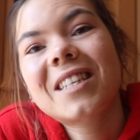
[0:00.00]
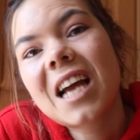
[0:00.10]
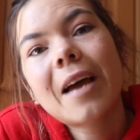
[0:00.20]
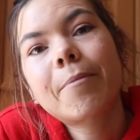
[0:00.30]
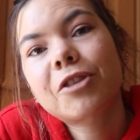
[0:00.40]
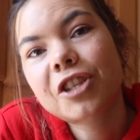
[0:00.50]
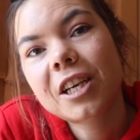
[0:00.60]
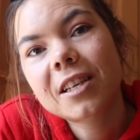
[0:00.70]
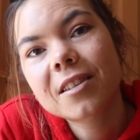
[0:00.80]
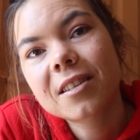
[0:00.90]
time
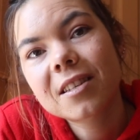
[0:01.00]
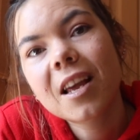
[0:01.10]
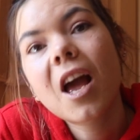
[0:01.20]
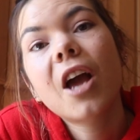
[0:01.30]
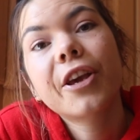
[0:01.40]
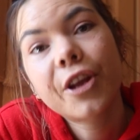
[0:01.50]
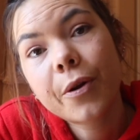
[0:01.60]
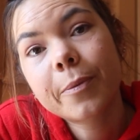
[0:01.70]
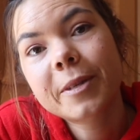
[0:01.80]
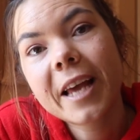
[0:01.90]
machines. You
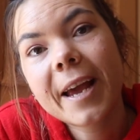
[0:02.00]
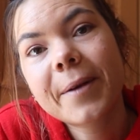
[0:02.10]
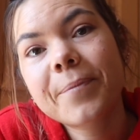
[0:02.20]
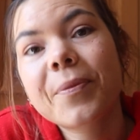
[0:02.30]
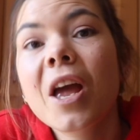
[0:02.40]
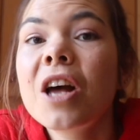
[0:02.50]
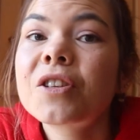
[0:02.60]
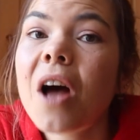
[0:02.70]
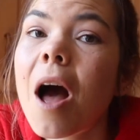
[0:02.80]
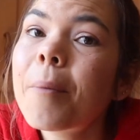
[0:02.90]
know what I'm saying?
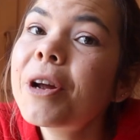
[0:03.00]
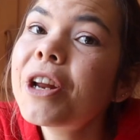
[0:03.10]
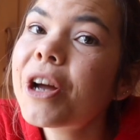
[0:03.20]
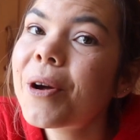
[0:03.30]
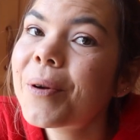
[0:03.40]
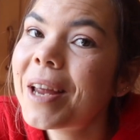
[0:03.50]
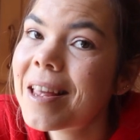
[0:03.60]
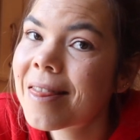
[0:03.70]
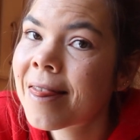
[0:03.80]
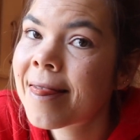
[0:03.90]
So I'm going to go
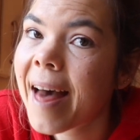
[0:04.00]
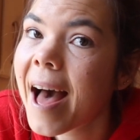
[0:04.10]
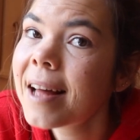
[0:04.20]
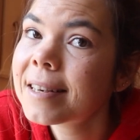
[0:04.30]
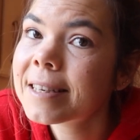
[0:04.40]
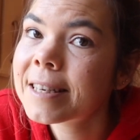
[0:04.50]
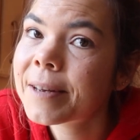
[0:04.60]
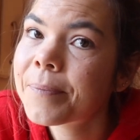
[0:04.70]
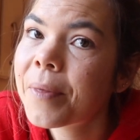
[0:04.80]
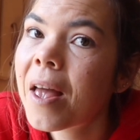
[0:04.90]
eat that.
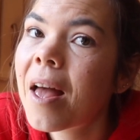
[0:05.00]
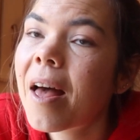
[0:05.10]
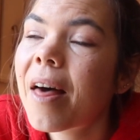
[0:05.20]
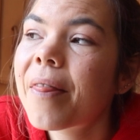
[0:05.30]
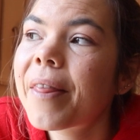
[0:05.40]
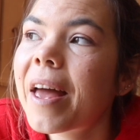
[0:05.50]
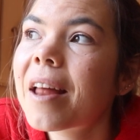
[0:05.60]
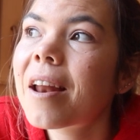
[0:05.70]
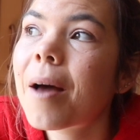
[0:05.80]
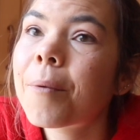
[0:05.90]
And
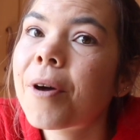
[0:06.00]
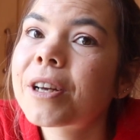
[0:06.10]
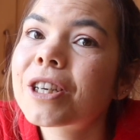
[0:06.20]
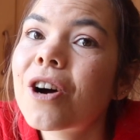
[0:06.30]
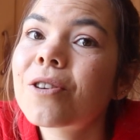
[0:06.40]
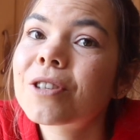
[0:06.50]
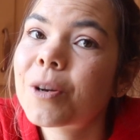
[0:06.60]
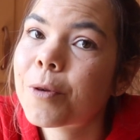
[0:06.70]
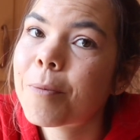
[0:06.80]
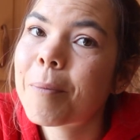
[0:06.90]
then I'm going to
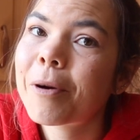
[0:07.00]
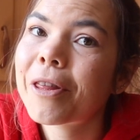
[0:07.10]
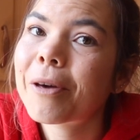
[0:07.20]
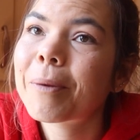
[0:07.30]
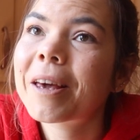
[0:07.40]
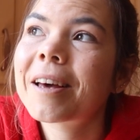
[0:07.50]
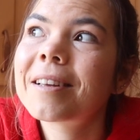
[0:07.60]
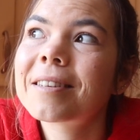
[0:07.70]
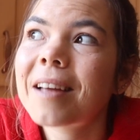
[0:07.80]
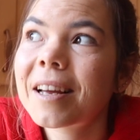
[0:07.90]
Costa with my brother
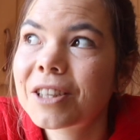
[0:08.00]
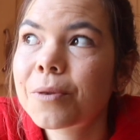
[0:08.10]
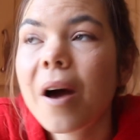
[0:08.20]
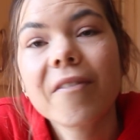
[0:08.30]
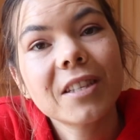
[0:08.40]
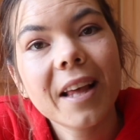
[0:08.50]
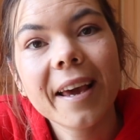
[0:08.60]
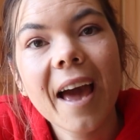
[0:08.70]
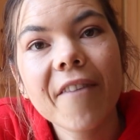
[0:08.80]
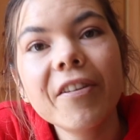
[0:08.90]
because I do have a
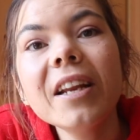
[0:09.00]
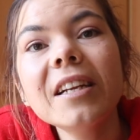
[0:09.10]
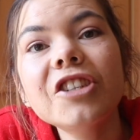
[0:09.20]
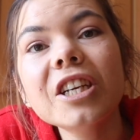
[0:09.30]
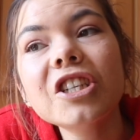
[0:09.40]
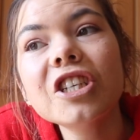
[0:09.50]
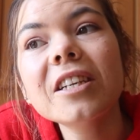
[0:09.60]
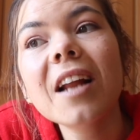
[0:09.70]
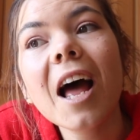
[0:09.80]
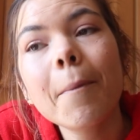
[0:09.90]
slight caffeine
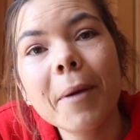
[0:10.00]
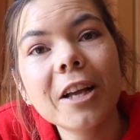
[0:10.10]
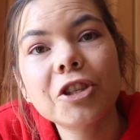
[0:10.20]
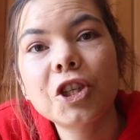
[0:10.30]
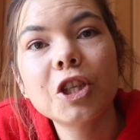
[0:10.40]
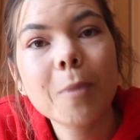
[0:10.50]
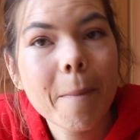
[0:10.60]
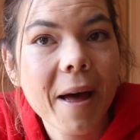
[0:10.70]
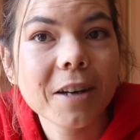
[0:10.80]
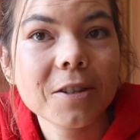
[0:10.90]
addiction. I pick and choose my
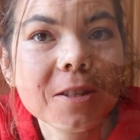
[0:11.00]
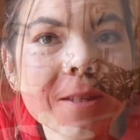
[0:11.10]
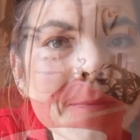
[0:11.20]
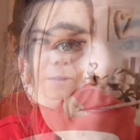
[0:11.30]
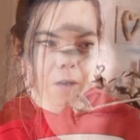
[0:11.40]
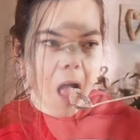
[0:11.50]
battles.